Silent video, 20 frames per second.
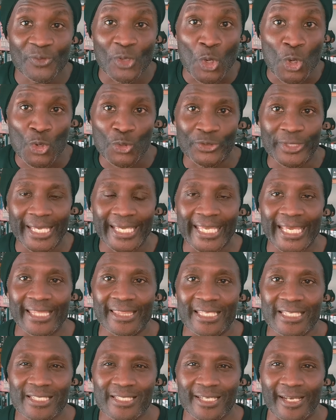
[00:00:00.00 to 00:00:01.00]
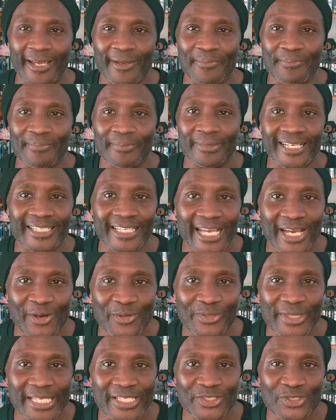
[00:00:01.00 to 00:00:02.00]
who'd they get this time? And
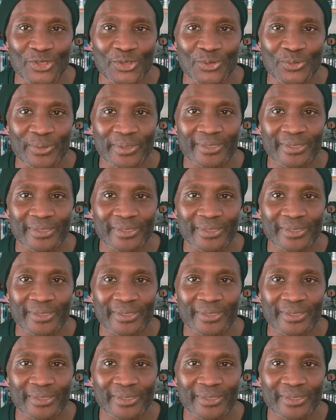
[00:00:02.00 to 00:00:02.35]
how'd they do?